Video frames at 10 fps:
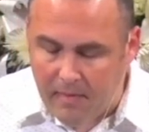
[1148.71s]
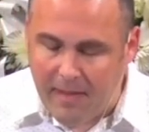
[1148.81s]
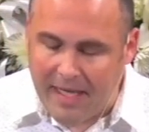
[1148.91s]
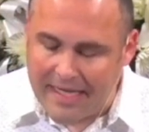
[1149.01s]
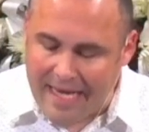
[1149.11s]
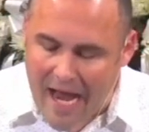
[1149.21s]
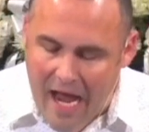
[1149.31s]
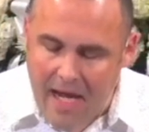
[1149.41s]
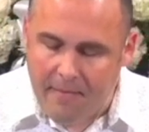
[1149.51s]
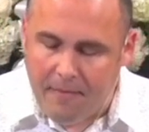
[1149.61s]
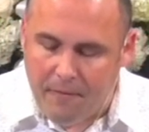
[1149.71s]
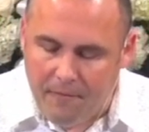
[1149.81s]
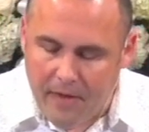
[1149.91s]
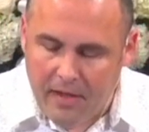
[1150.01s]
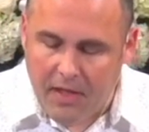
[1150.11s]
because I am
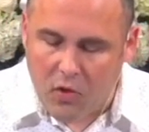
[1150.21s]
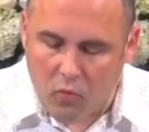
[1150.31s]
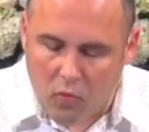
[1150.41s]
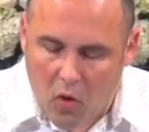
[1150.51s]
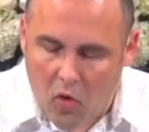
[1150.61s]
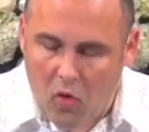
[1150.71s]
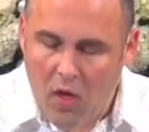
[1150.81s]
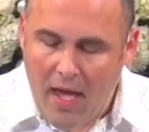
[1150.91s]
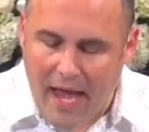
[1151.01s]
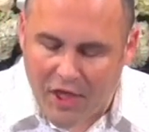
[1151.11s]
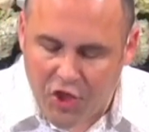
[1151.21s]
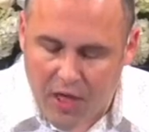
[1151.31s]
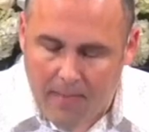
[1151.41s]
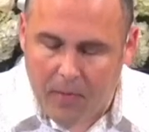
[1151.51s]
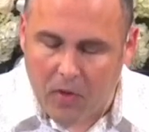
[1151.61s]
fulfilling the role as
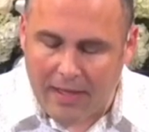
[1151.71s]
shepherd,